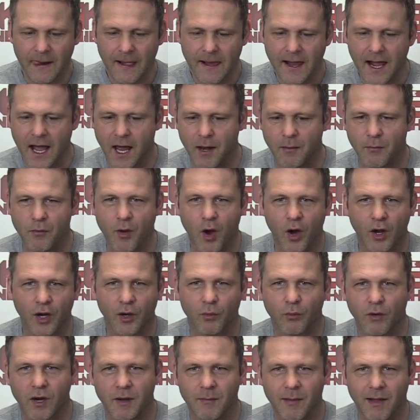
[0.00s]
and I'm not going to
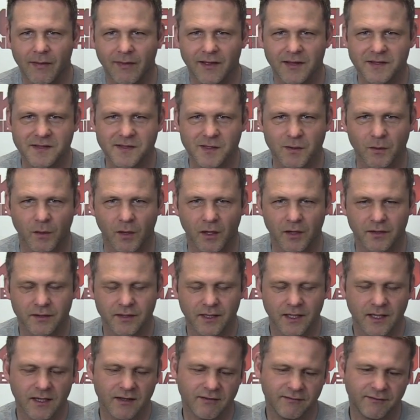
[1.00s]
worry about that squad.
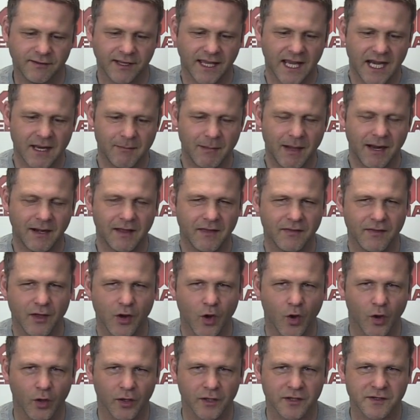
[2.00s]
Forget about it, they're
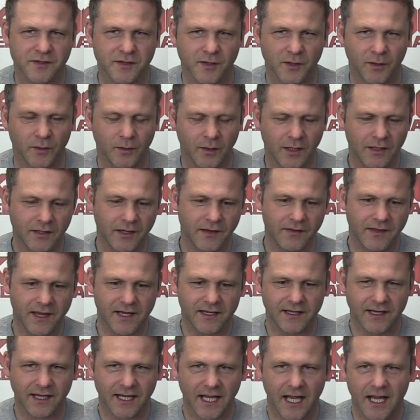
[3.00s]
not going to score. And at the end
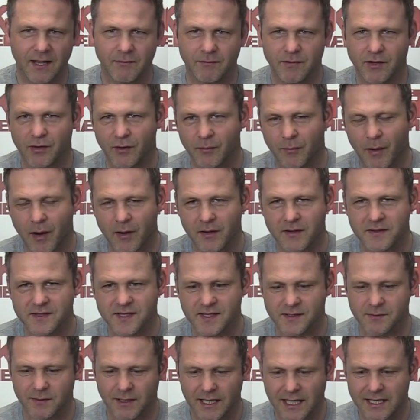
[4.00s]
of the game, your opponent
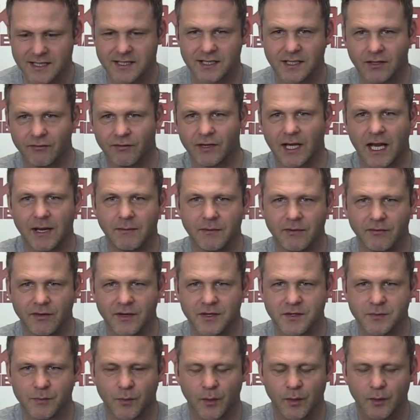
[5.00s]
says, well, actually, I've claimed a
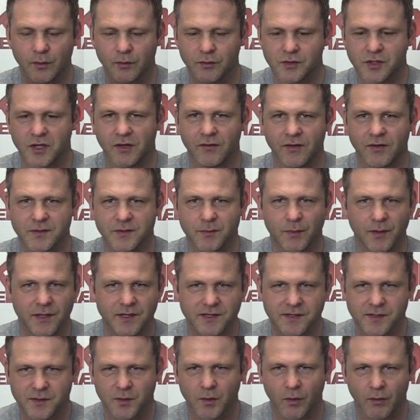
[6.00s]
victory point or 2
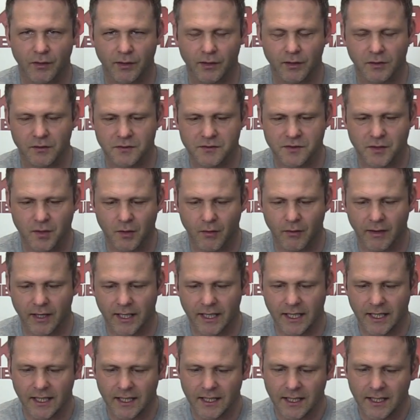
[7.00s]
points, scoring, non-scoring.